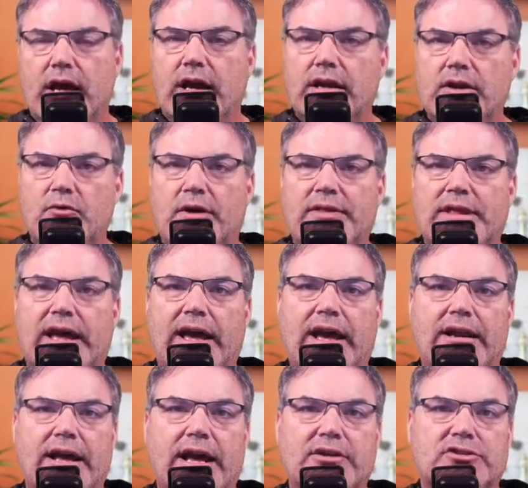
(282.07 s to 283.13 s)
anyone that
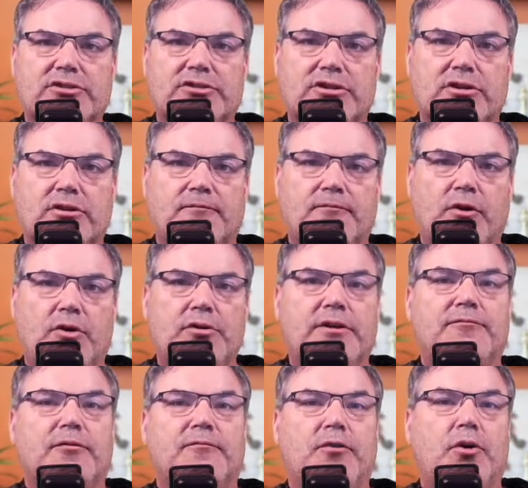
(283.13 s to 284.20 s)
had access to your phone,
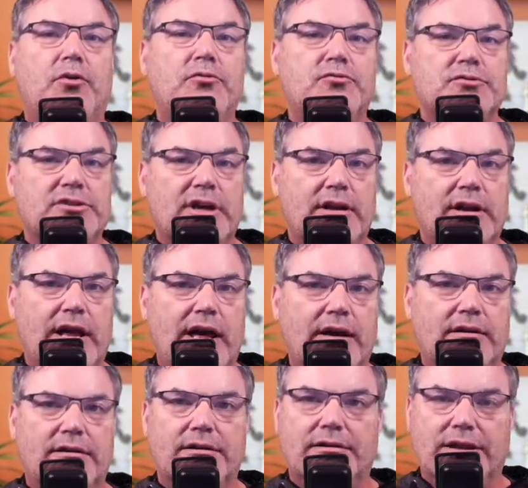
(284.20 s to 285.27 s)
if the phone was
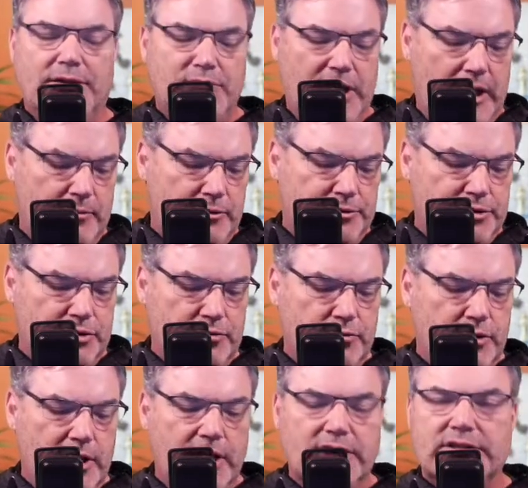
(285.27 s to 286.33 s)
unlocked, they'd be able
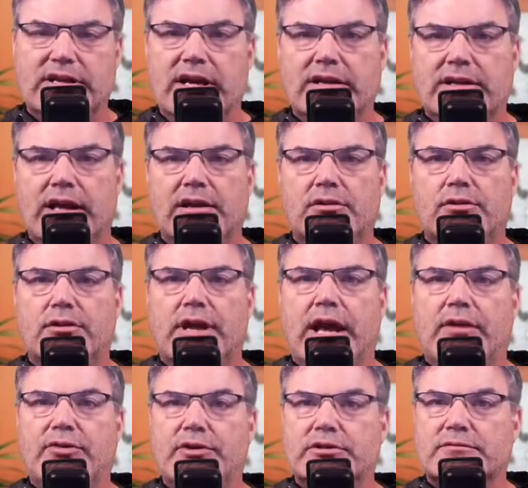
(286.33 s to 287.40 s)
to take a look
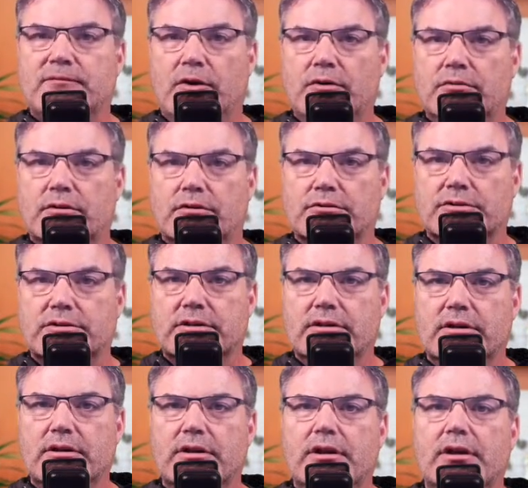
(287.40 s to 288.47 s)
at these photos.
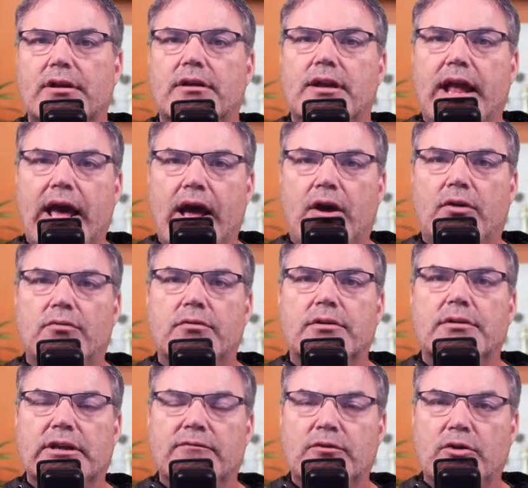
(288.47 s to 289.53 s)
Now,
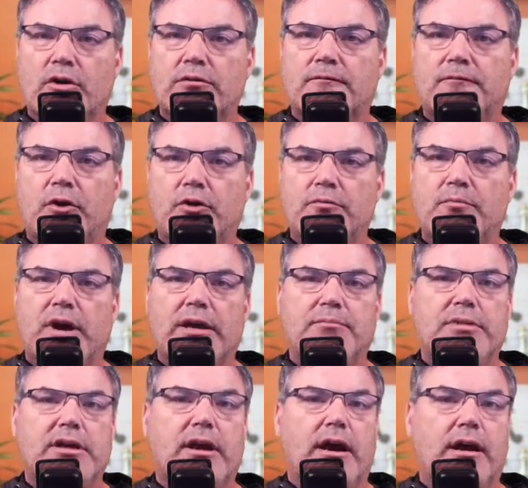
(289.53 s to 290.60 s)
even though the phone
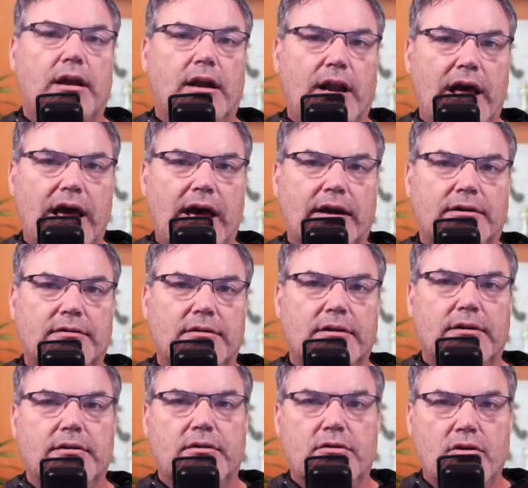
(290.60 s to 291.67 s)
might be unlocked,
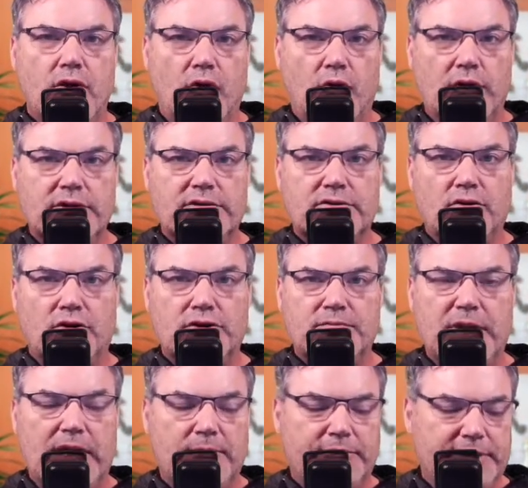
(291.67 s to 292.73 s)
no one is going to
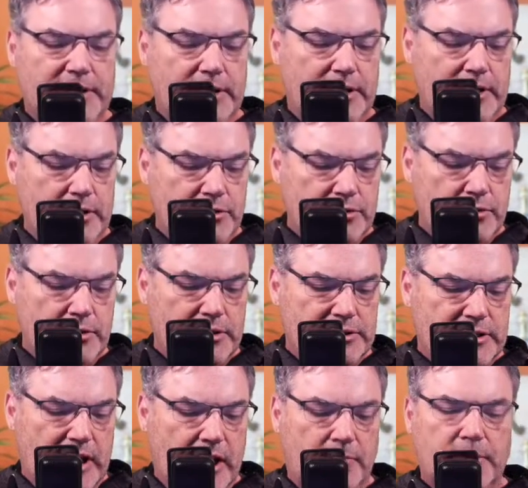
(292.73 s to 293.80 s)
be able to get into
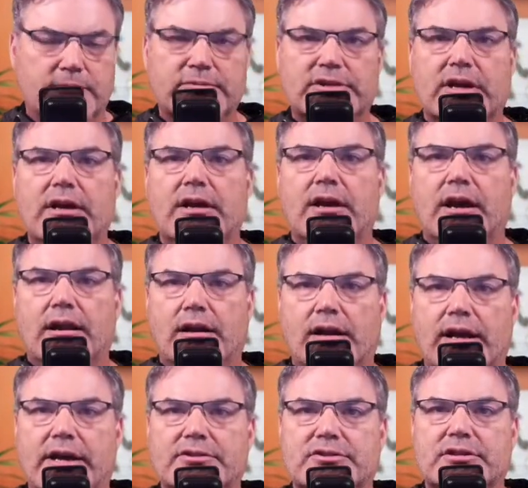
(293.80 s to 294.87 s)
these albums
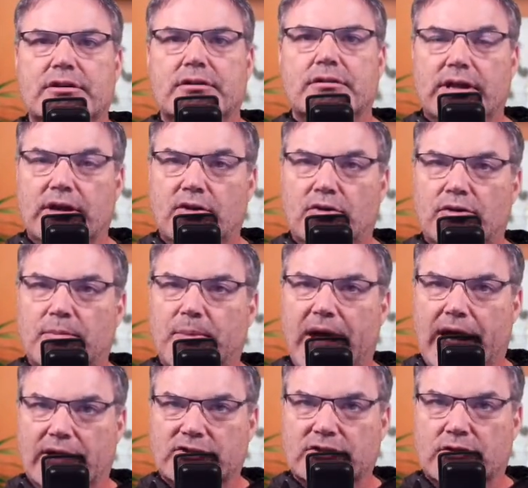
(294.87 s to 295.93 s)
unless they know the
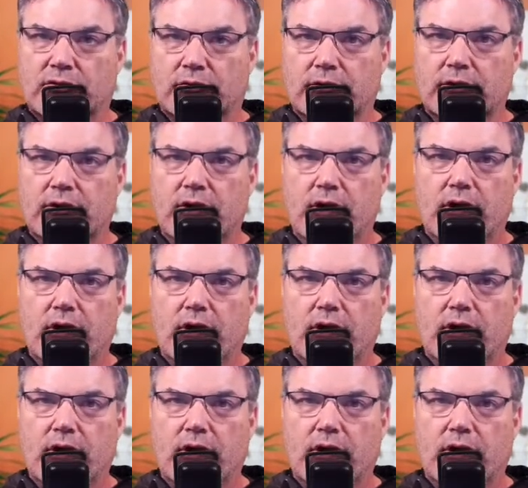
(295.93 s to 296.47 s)
passcode.